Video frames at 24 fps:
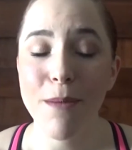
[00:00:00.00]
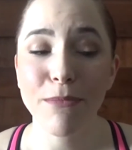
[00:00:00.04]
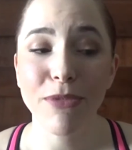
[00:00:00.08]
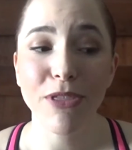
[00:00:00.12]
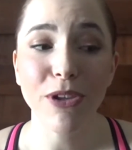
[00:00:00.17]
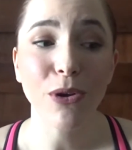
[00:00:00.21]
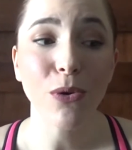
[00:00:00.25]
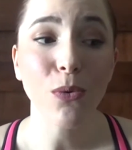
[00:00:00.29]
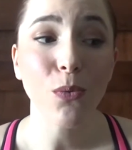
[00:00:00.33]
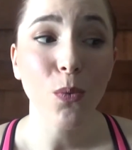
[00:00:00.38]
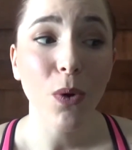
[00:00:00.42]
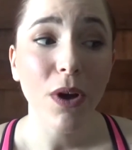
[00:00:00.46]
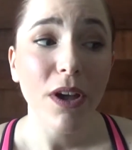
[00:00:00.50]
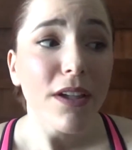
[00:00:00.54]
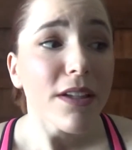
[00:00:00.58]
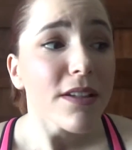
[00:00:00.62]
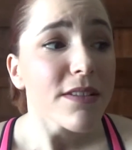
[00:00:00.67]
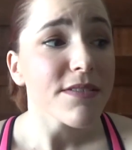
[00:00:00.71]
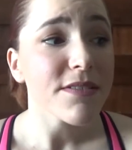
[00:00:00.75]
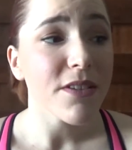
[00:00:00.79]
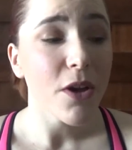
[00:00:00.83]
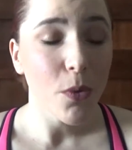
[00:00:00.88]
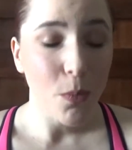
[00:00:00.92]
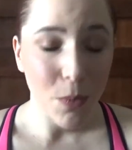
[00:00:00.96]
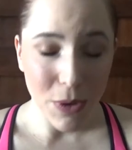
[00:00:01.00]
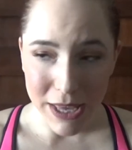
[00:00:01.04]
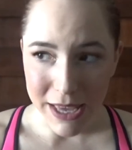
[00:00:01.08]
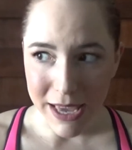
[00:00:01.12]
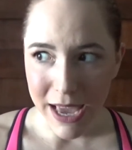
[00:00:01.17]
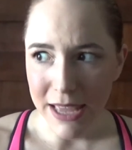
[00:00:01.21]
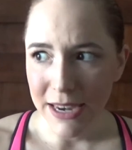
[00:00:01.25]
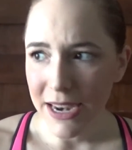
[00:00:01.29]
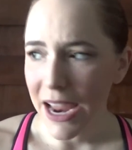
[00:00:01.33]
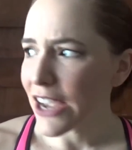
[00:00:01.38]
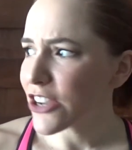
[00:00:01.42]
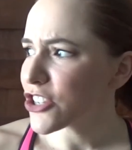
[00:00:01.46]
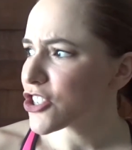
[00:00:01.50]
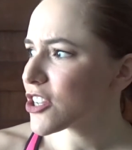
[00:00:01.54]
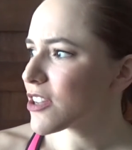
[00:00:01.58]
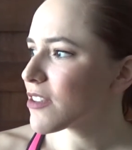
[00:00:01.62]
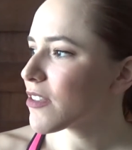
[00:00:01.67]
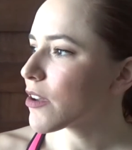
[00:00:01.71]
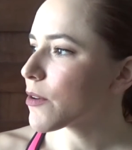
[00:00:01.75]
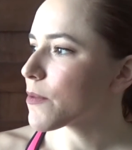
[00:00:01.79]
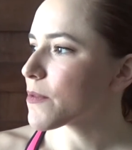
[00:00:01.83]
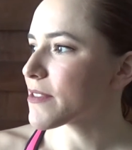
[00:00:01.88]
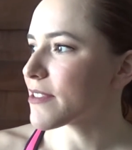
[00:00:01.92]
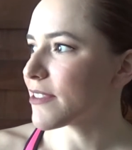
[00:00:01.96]
there was a weekend, actually I
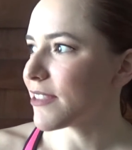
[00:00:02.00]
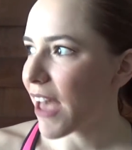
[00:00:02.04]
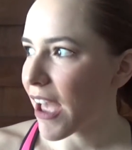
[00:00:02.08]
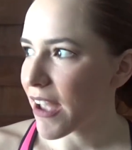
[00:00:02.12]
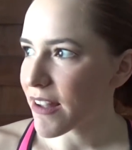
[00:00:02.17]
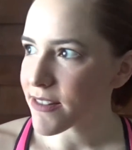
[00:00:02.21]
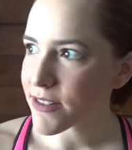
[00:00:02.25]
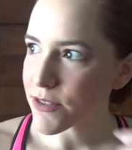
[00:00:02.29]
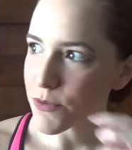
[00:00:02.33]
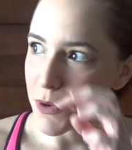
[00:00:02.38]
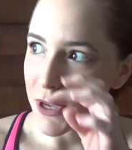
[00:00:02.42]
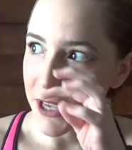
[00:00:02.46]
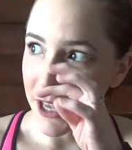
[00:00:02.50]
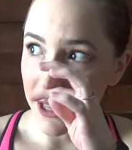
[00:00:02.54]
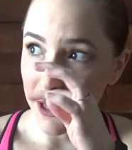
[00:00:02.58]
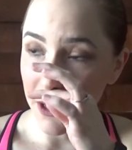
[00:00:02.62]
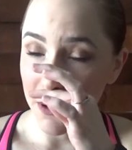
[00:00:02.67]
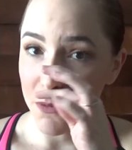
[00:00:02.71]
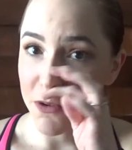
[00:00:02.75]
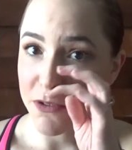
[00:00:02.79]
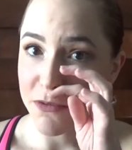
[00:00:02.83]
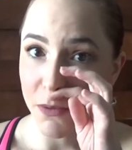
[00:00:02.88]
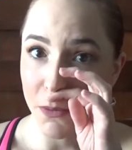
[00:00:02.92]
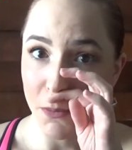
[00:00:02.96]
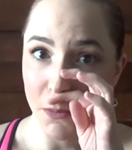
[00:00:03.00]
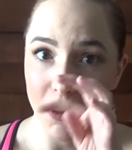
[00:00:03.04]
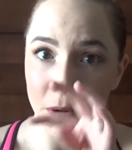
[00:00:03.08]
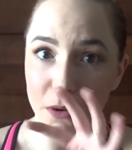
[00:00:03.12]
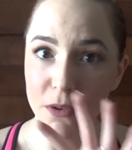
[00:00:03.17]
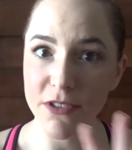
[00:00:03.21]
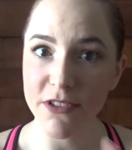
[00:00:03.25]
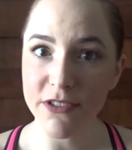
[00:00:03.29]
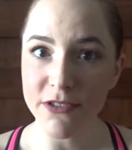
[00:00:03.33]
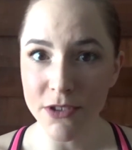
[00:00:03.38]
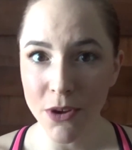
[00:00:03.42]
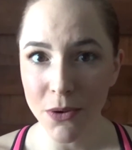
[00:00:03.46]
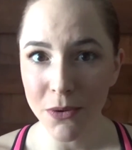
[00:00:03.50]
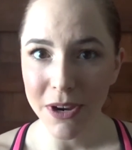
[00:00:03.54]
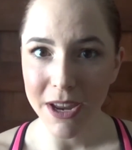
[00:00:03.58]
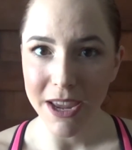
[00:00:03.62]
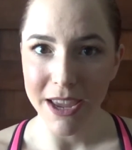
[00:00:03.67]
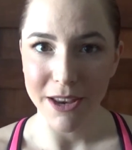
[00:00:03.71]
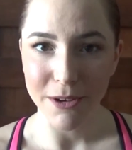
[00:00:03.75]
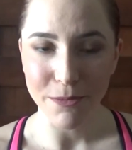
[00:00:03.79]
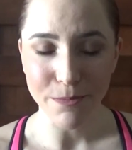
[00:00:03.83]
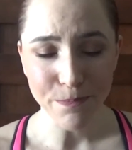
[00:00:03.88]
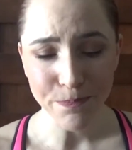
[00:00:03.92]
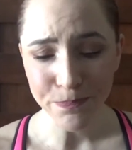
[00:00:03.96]
think it was last weekend, it was when we were snowed
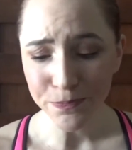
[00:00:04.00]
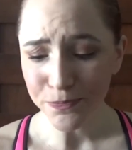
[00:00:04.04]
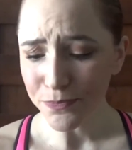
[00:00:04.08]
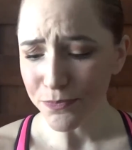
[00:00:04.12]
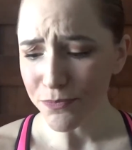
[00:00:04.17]
in.